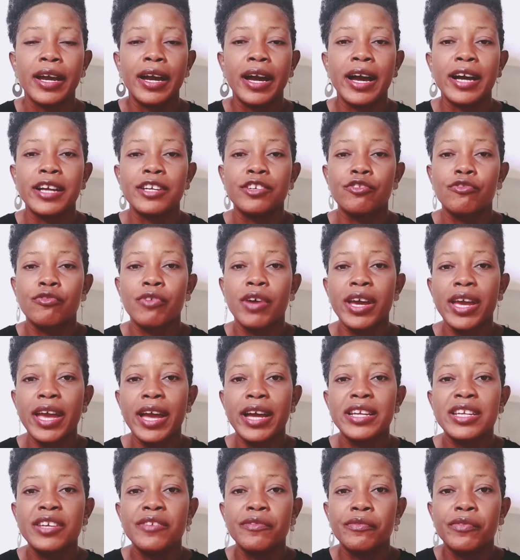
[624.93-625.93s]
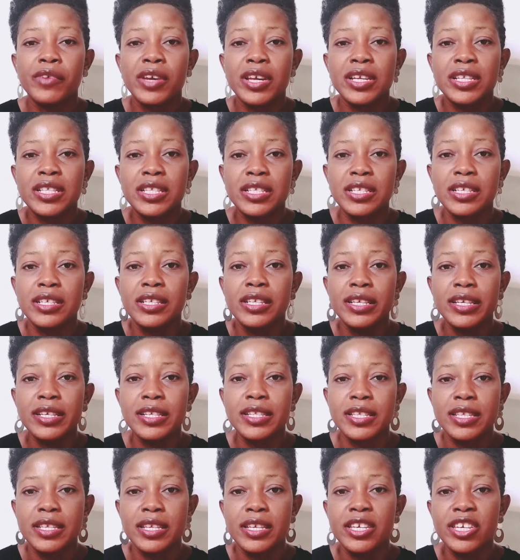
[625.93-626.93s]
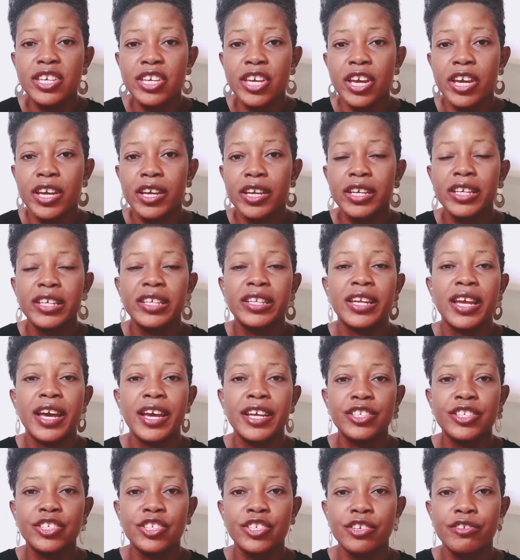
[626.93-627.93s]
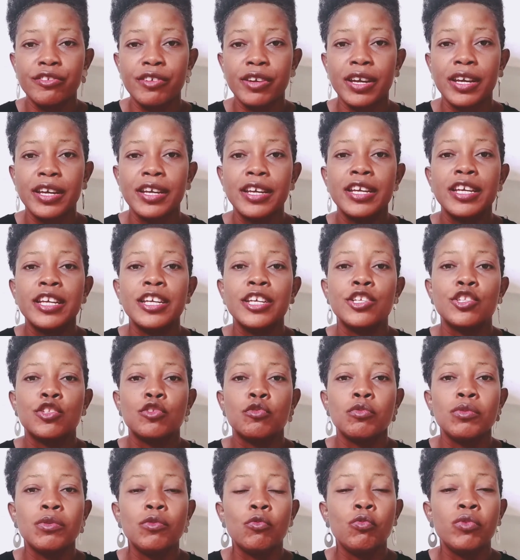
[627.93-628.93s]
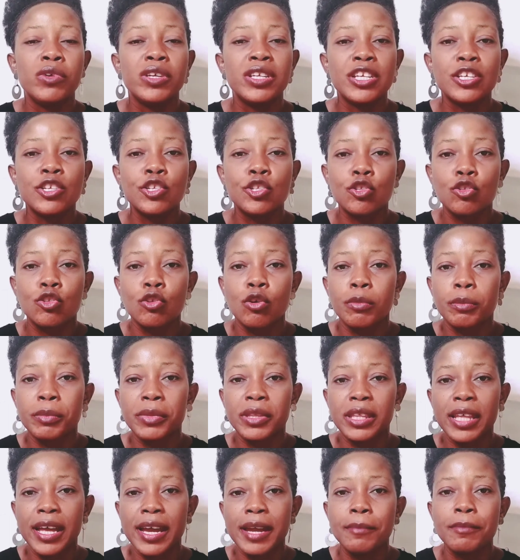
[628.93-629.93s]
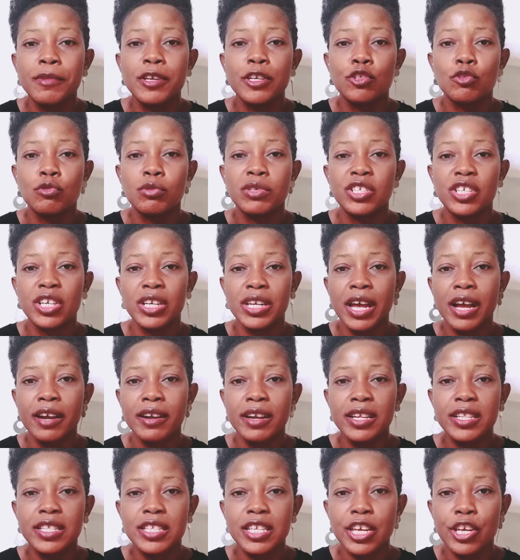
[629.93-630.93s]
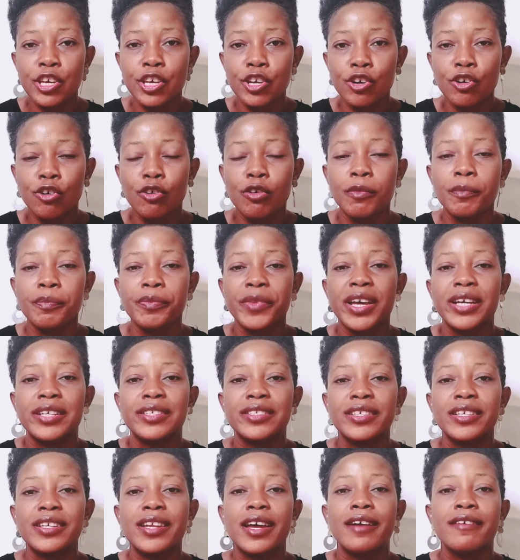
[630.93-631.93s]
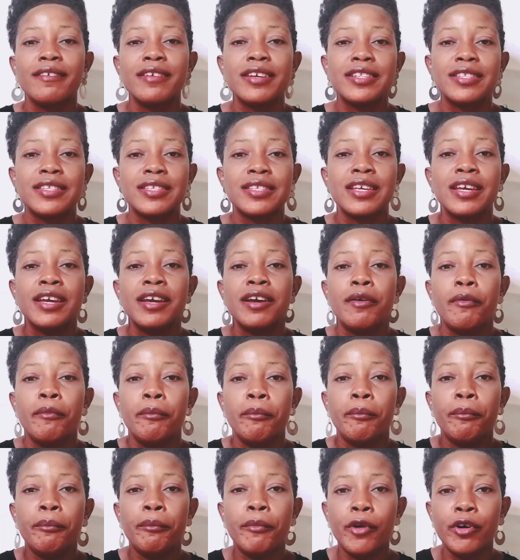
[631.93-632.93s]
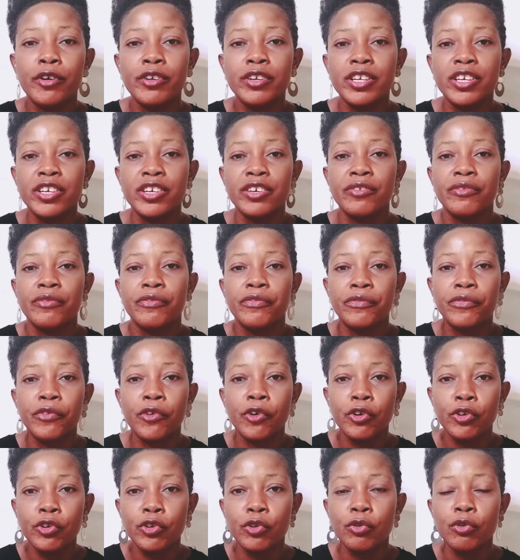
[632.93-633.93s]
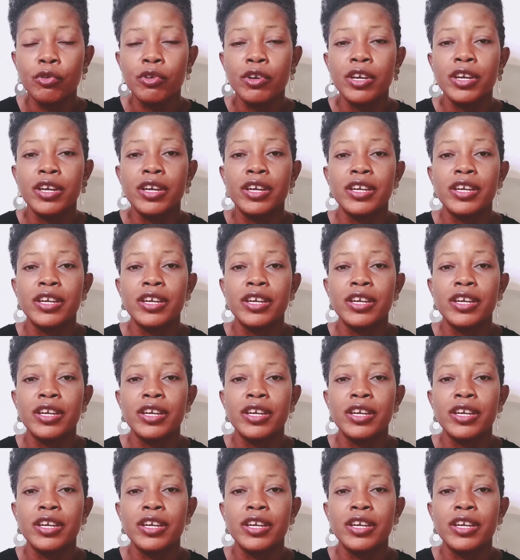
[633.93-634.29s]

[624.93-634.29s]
and try and invest in it here in Nigeria. It's within some time, it will generate income and generate money for you.